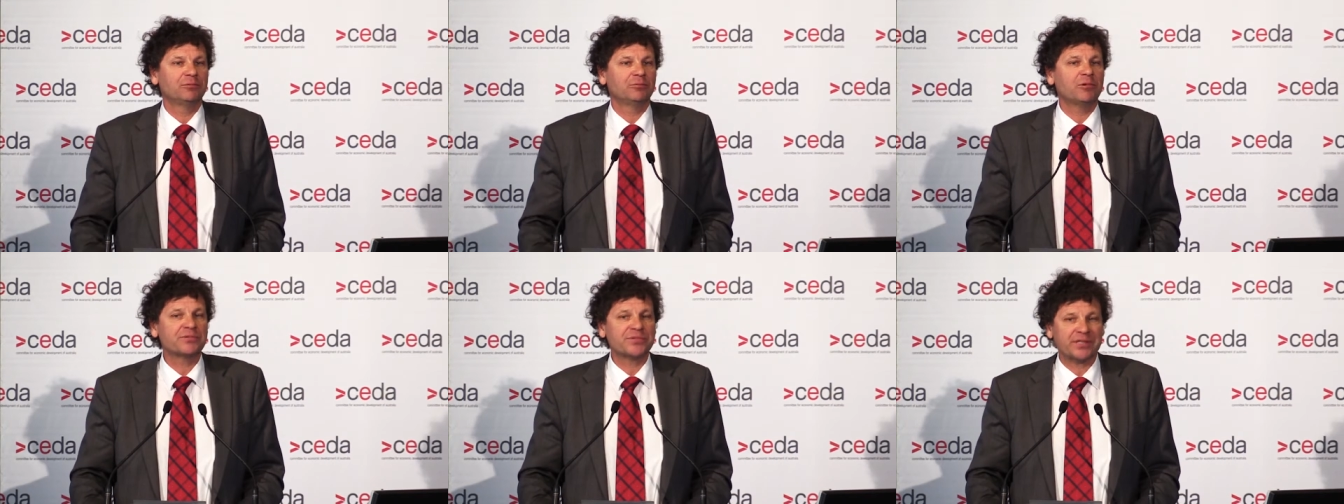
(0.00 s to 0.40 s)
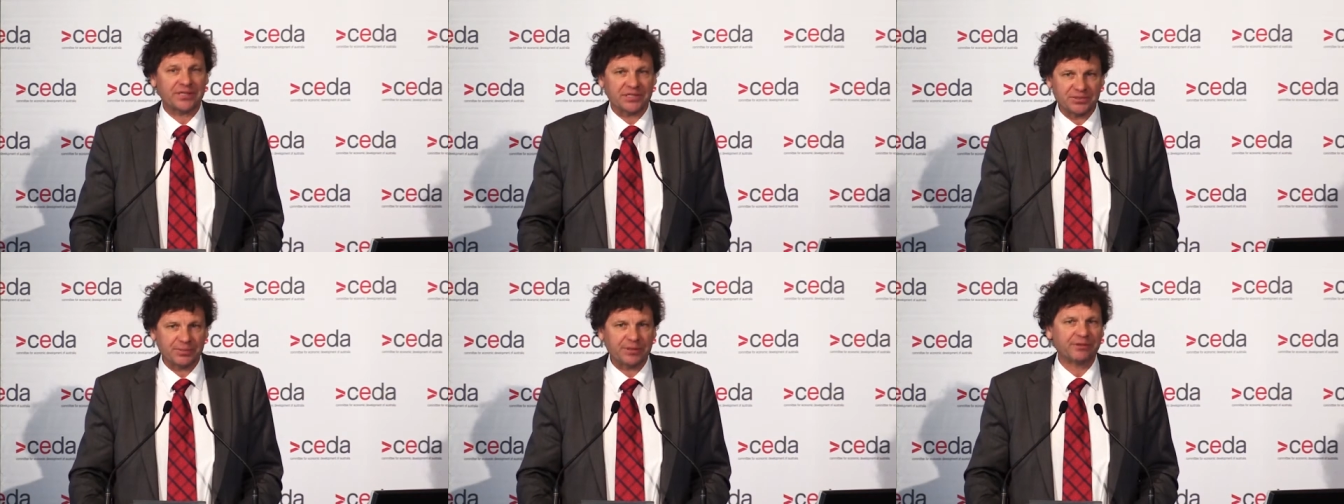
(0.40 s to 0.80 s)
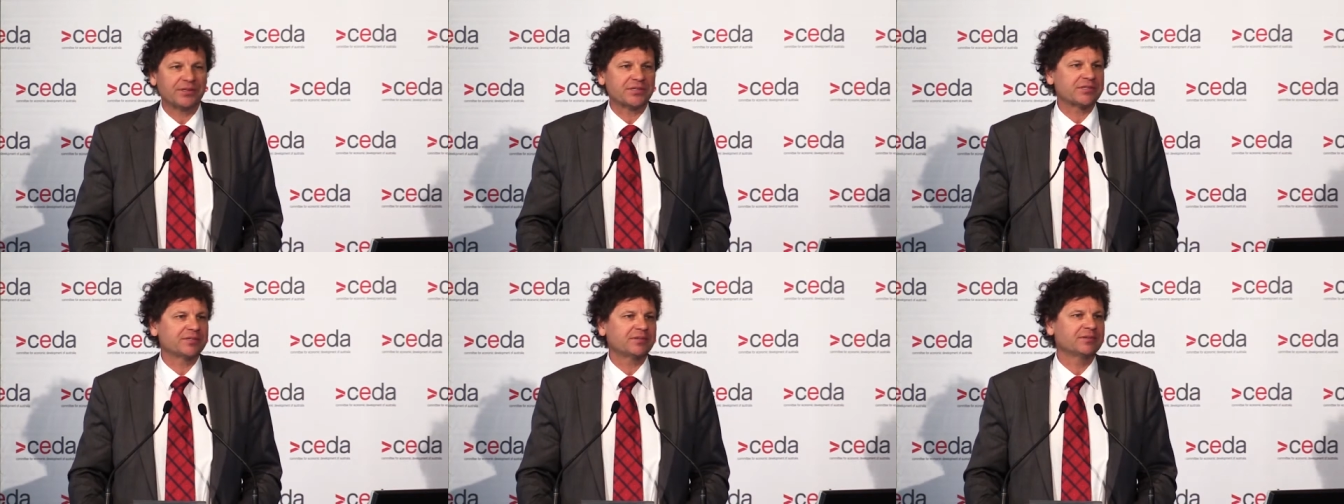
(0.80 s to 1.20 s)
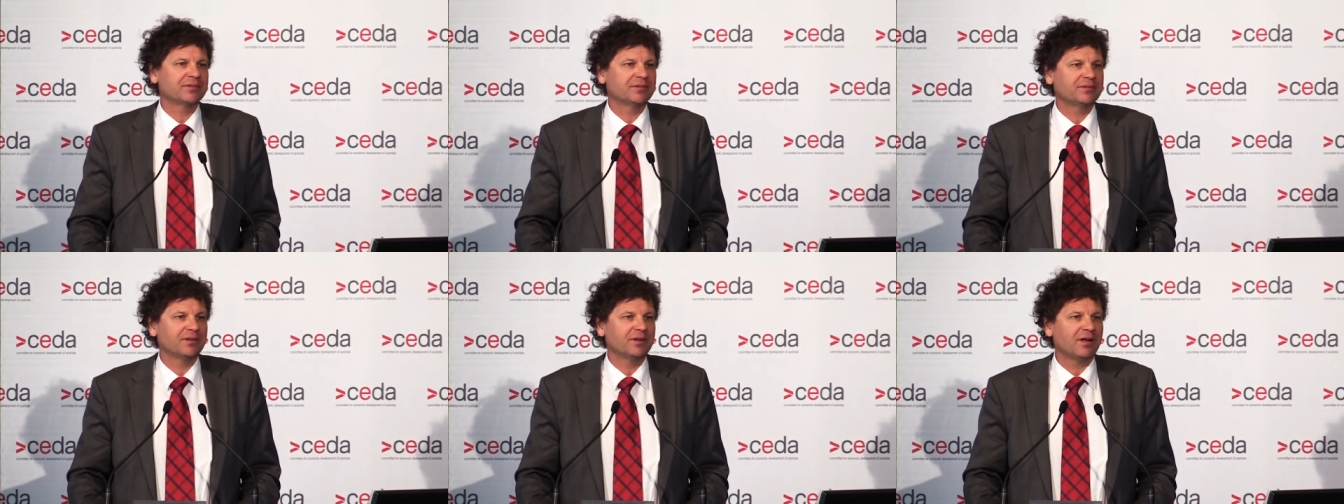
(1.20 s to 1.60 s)
what was that experience
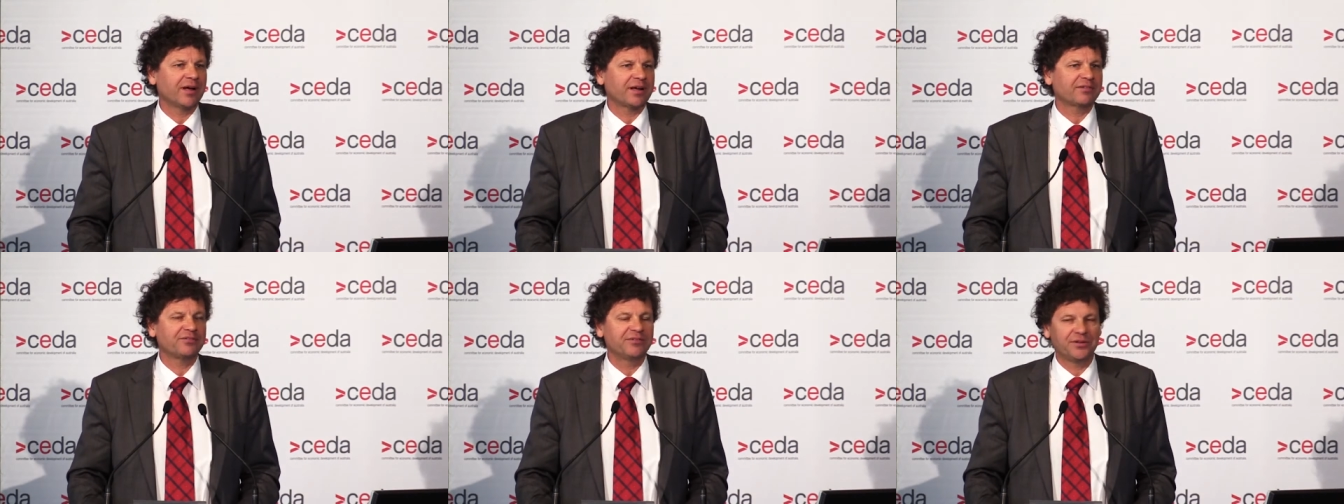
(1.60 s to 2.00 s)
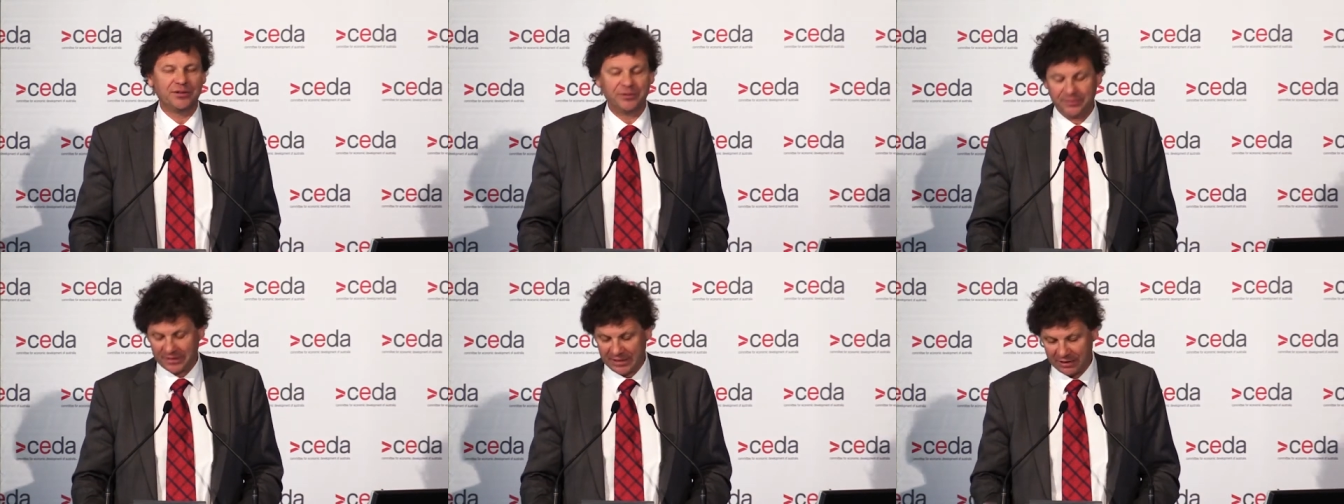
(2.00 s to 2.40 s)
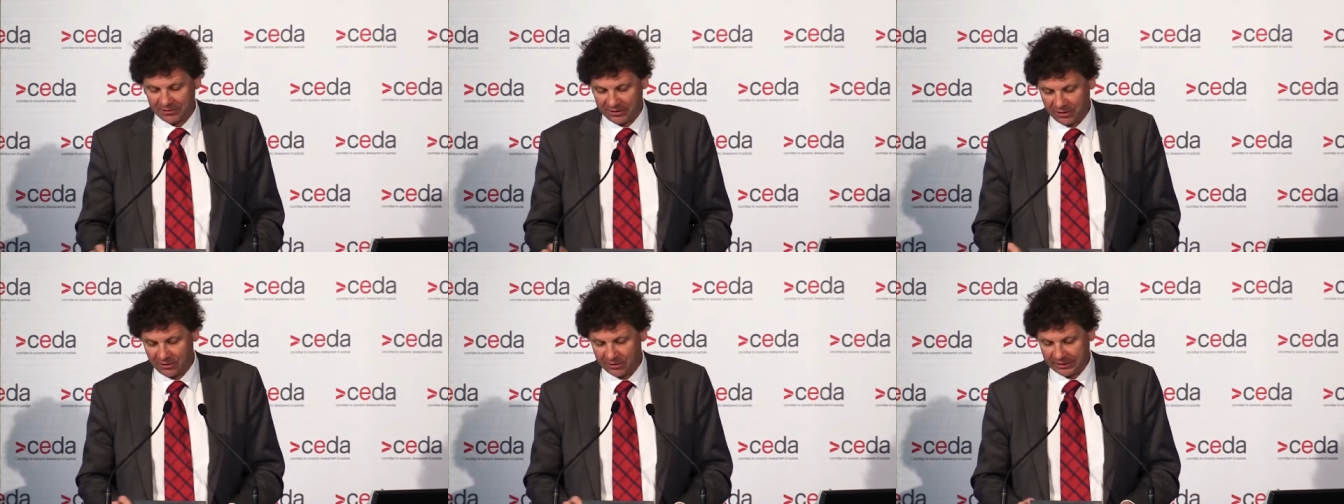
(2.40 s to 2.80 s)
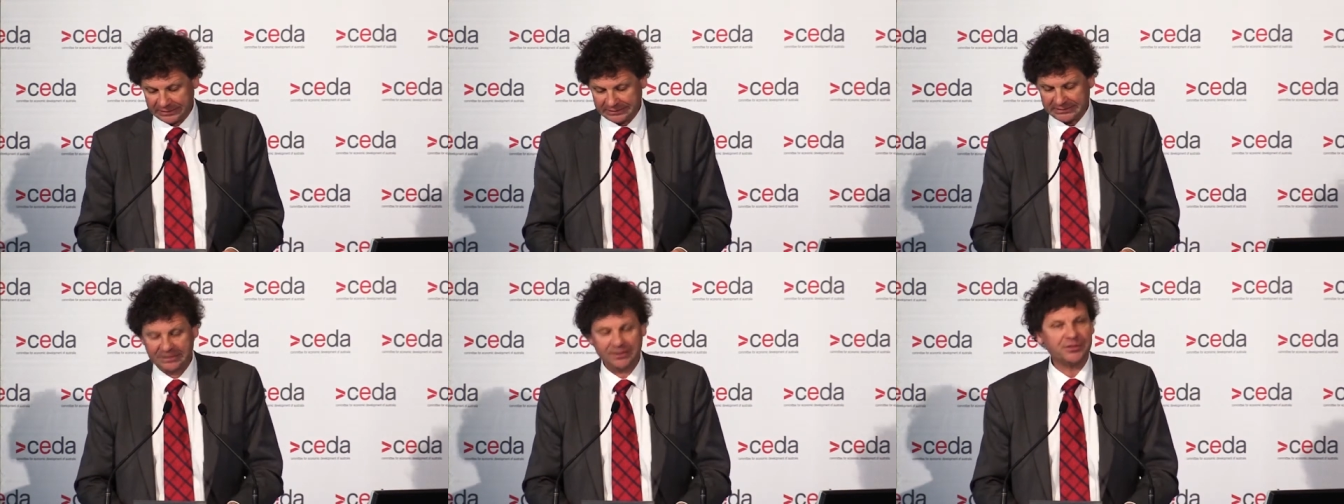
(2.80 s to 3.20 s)
like for you in
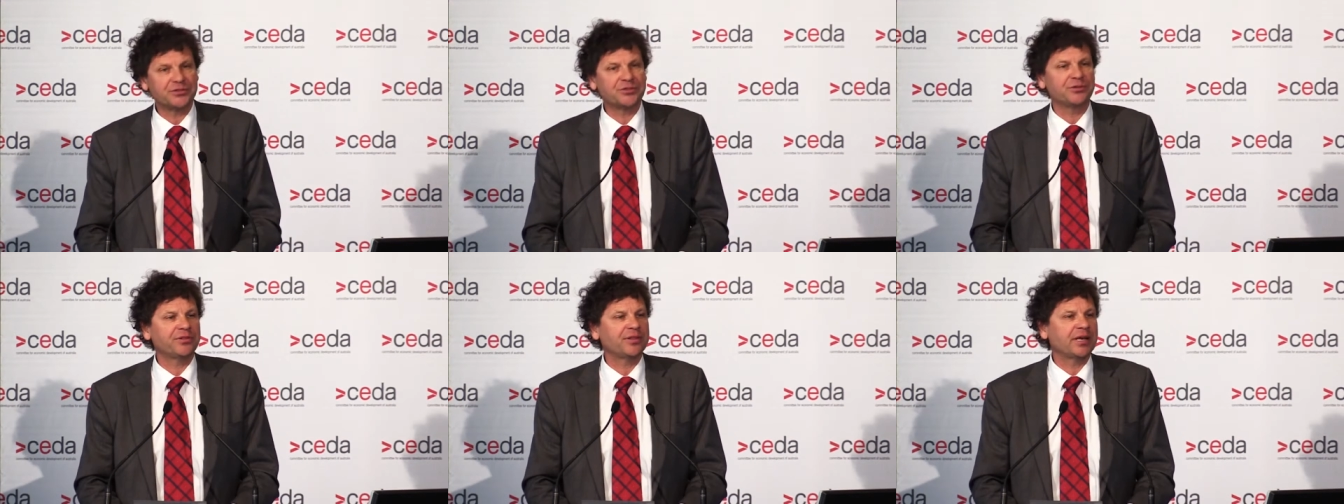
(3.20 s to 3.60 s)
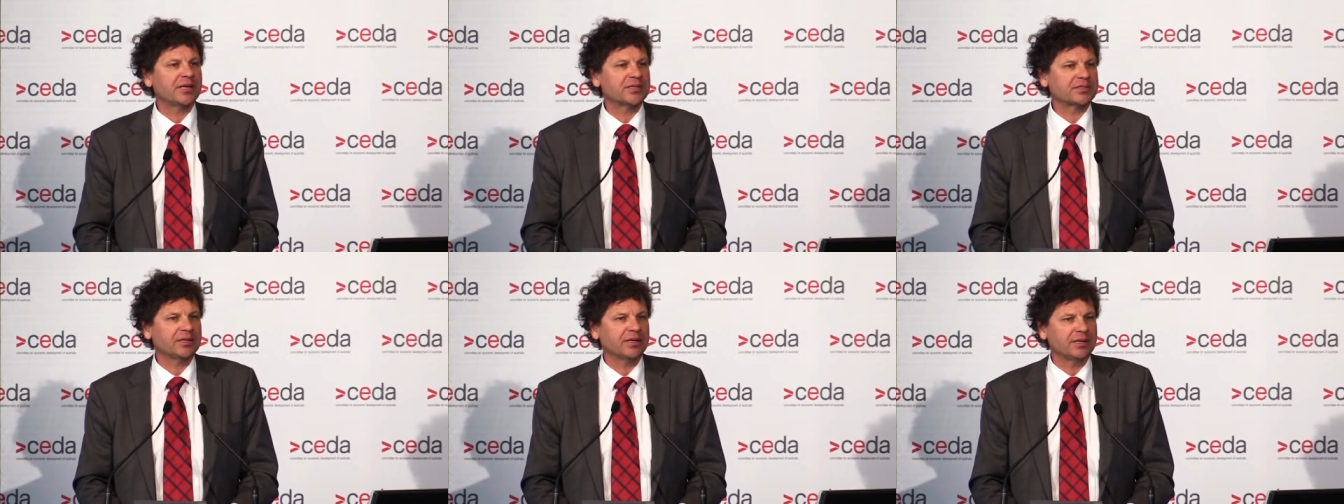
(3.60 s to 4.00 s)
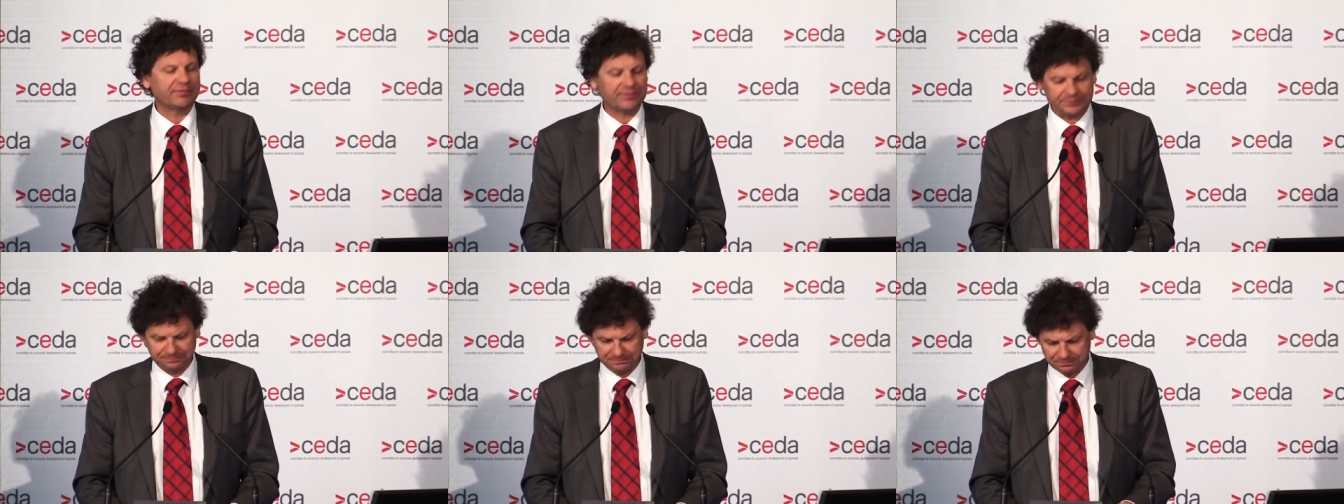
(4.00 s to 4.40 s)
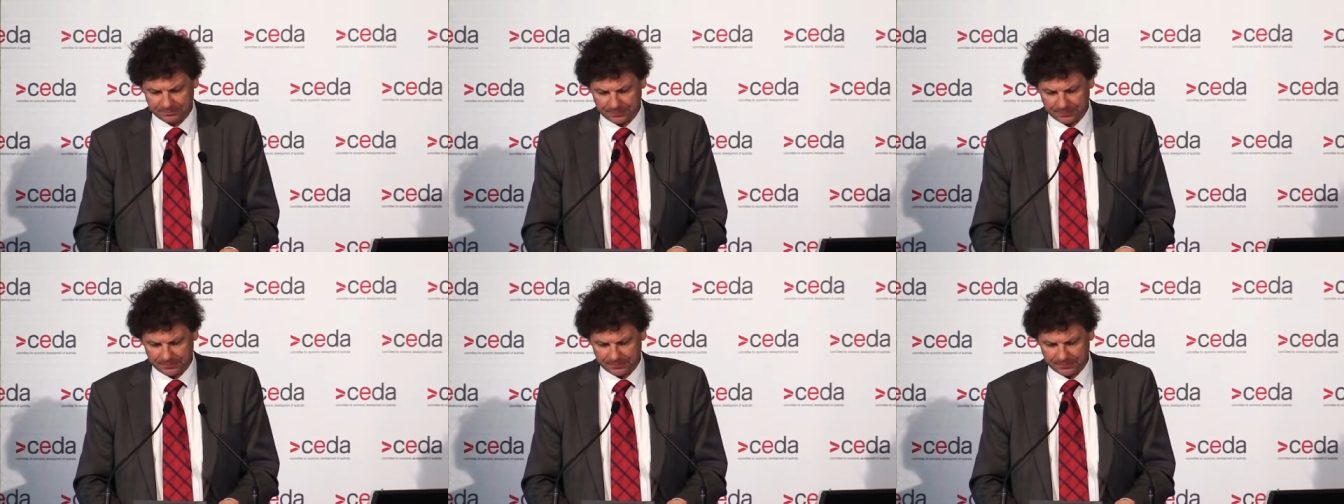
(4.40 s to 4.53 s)
Ariyonga in 2011?